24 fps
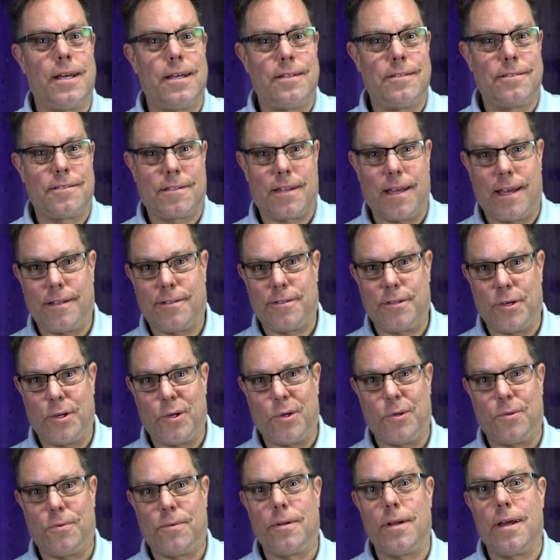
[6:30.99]
Stay
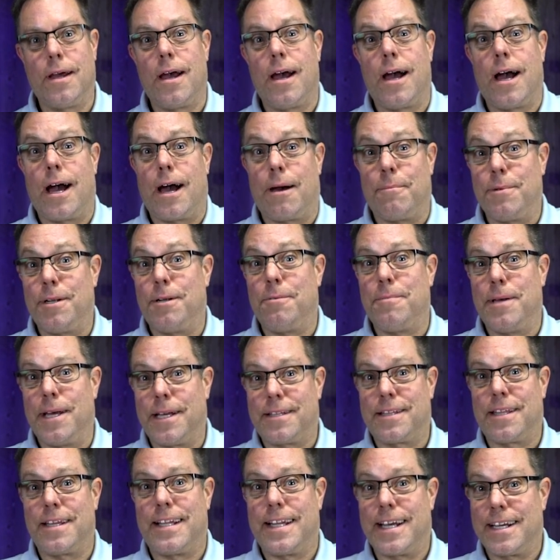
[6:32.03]
tuned, I'm gonna
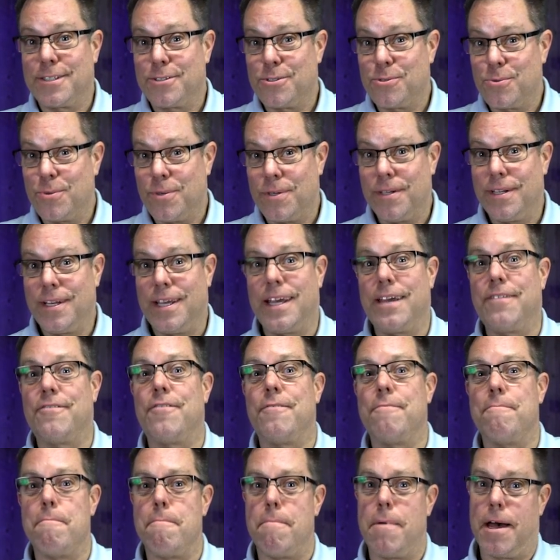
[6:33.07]
make the next one
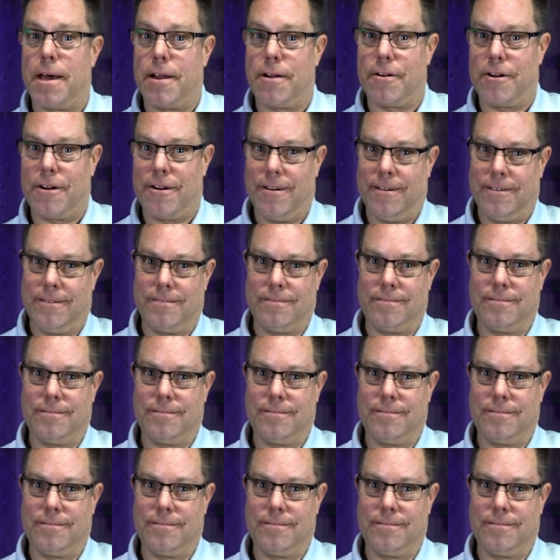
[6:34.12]
even better.